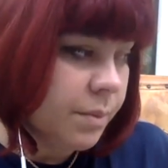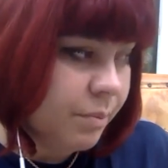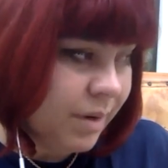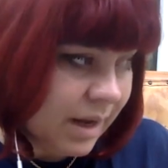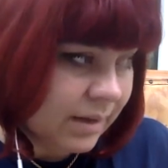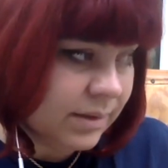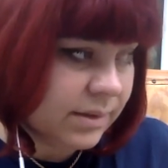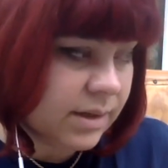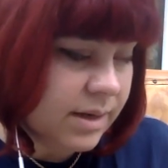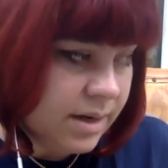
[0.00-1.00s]
plant
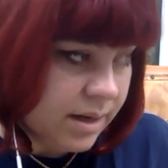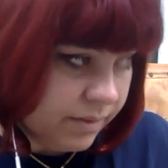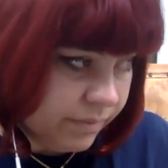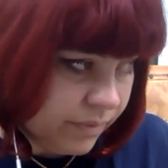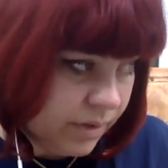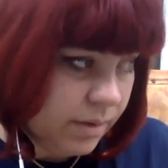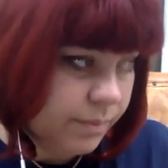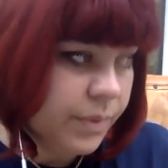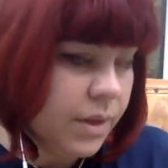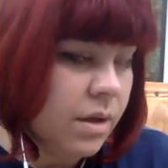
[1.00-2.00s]
leafy
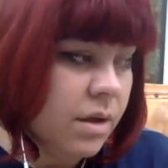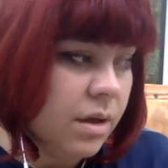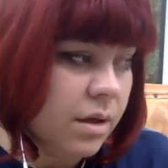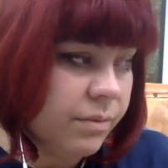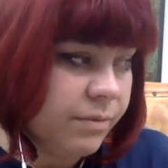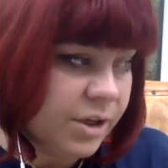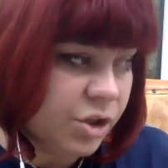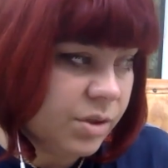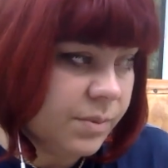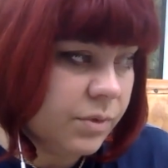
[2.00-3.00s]

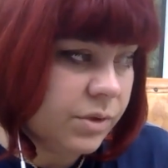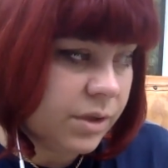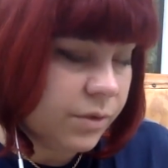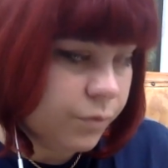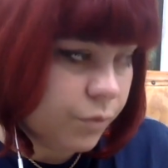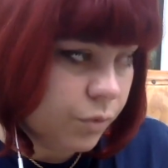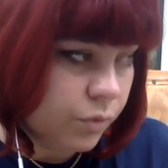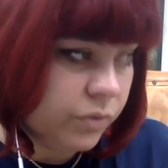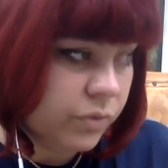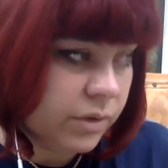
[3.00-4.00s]
vegetables and
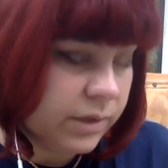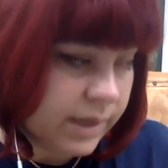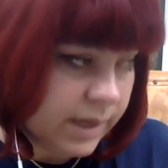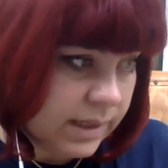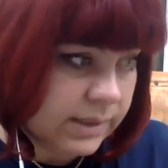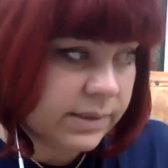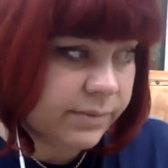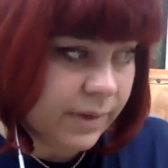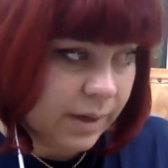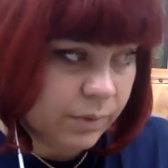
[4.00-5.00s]
fruit, trees,
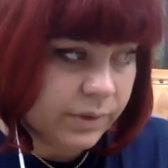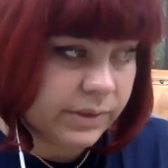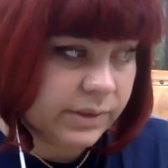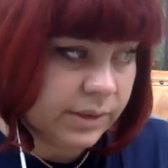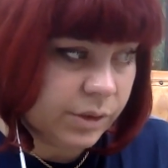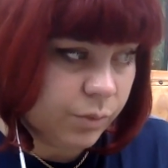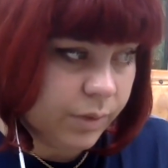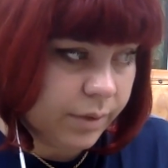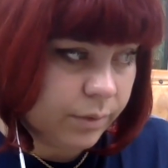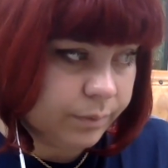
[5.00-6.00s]
flowers as
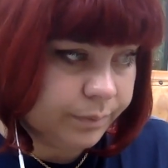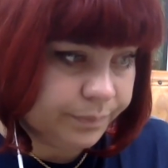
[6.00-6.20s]
well.